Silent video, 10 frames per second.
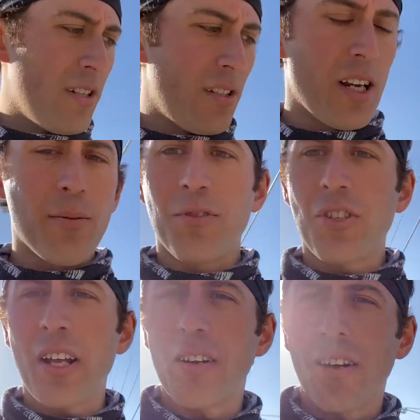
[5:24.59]
James
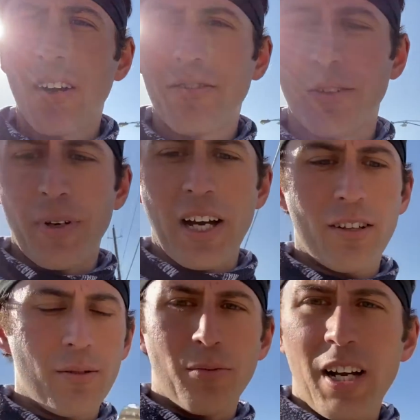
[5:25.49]
jetted off for a
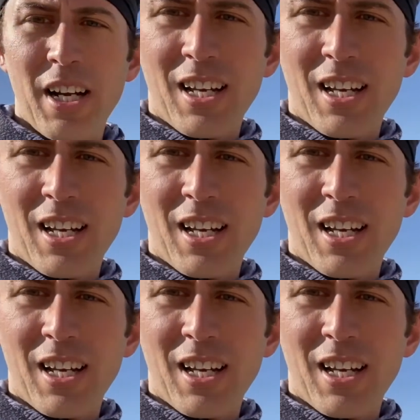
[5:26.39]
bathroom break.